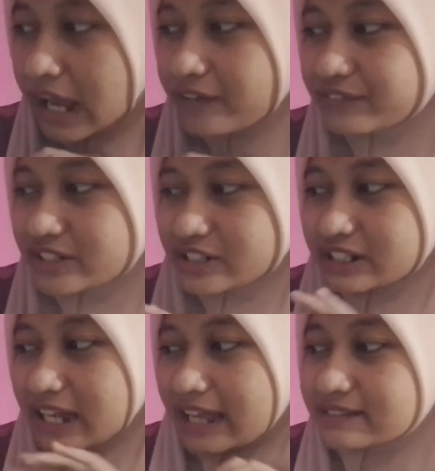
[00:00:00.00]
After
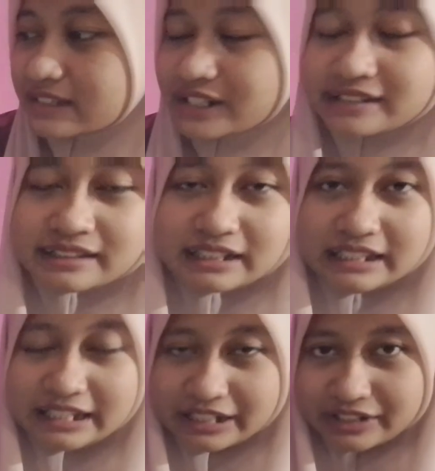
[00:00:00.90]
the answer is
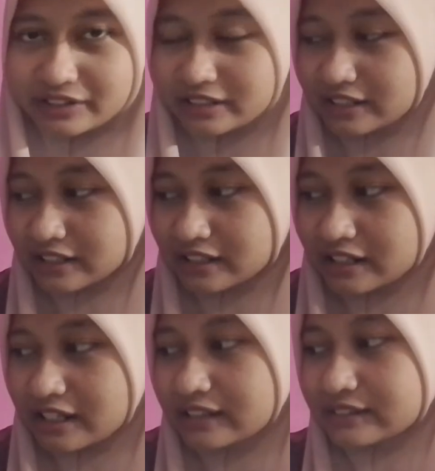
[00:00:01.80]
clear,
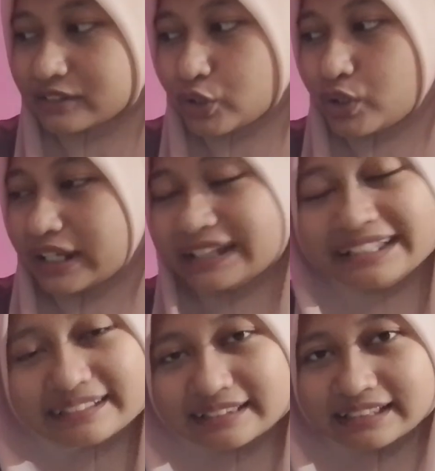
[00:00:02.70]
so
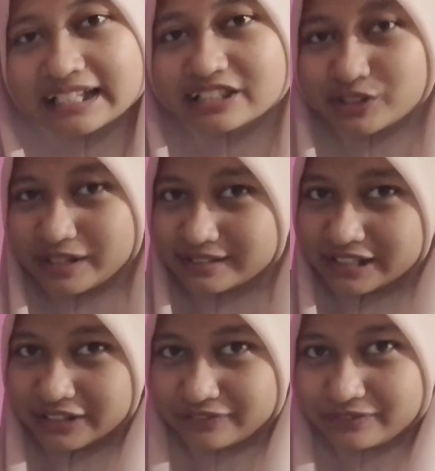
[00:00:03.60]
it is
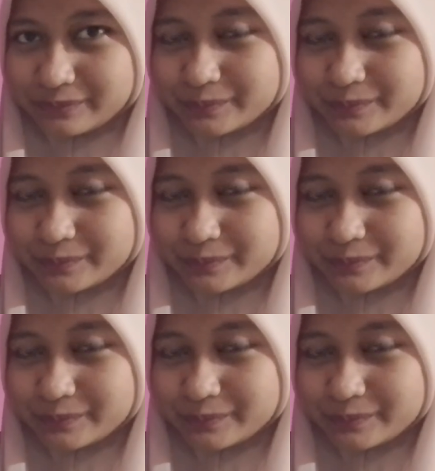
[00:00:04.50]
transitive.